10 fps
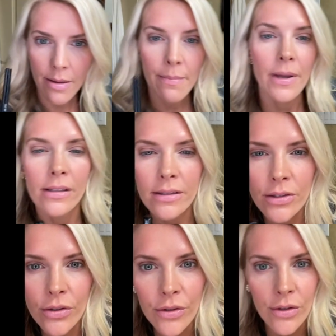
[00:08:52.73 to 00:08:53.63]

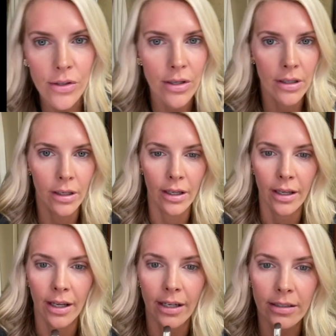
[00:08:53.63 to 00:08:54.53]
pencil
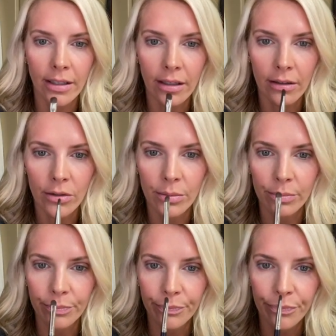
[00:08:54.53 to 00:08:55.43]
and like a little
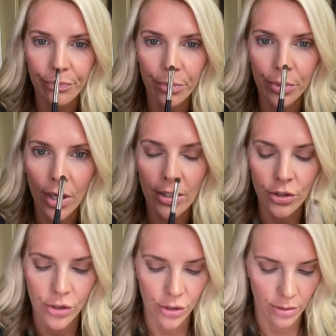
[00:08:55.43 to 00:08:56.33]

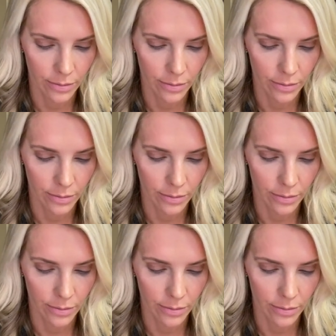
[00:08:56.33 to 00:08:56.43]
brush.